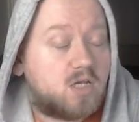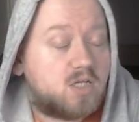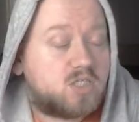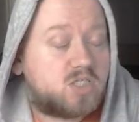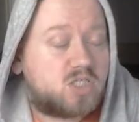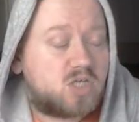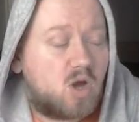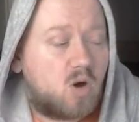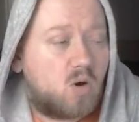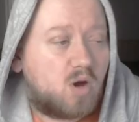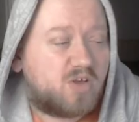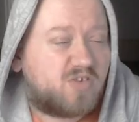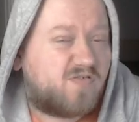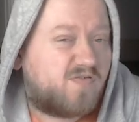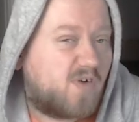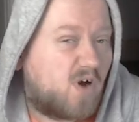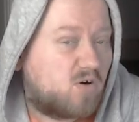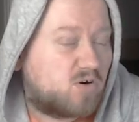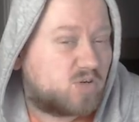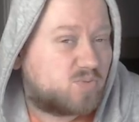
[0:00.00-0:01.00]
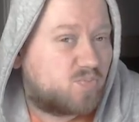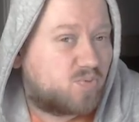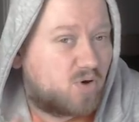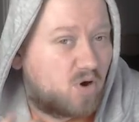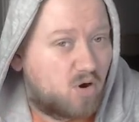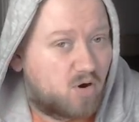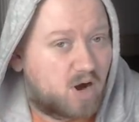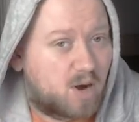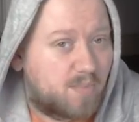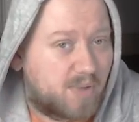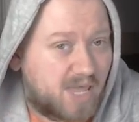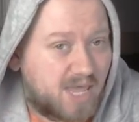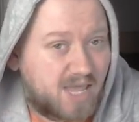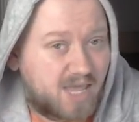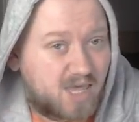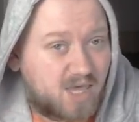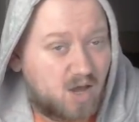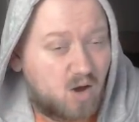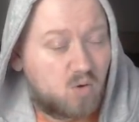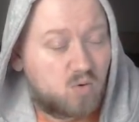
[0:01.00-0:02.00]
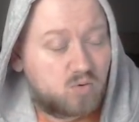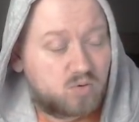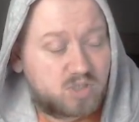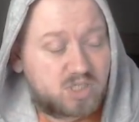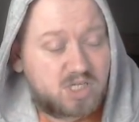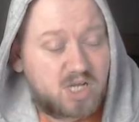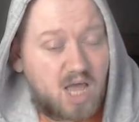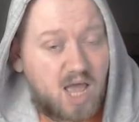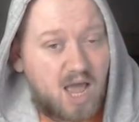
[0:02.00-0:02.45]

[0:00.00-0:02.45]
So as far as programming it goes,